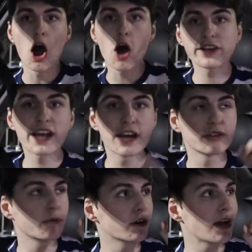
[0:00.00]
Okay, guys,
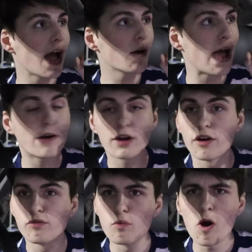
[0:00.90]
so we are now out
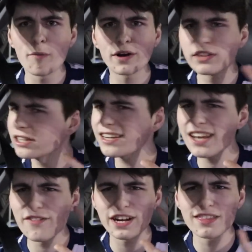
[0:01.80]
of Walmart. They didn't
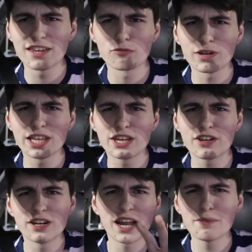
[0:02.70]
have anything really
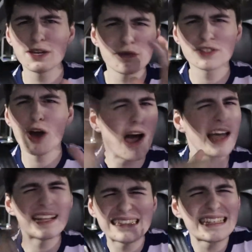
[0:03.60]
good. I mean, it was
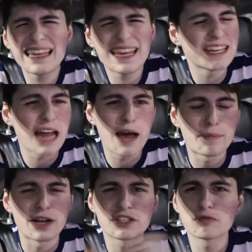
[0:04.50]
not
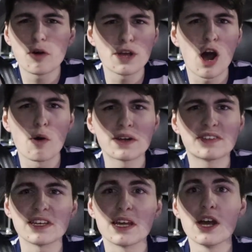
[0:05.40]
much. It's what we always
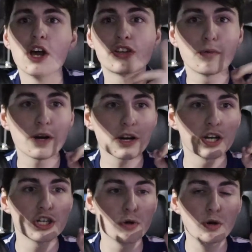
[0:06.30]
see. So we are going
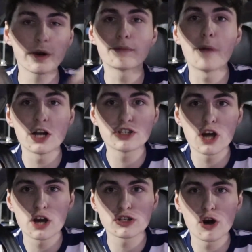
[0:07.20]
to do a quick
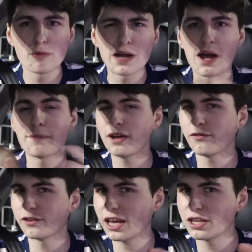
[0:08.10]
montage home now. I might
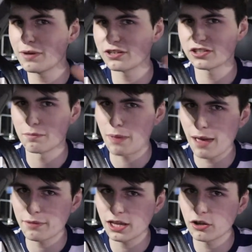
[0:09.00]
forget, and you might see a
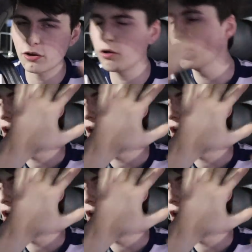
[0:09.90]
Batman logo.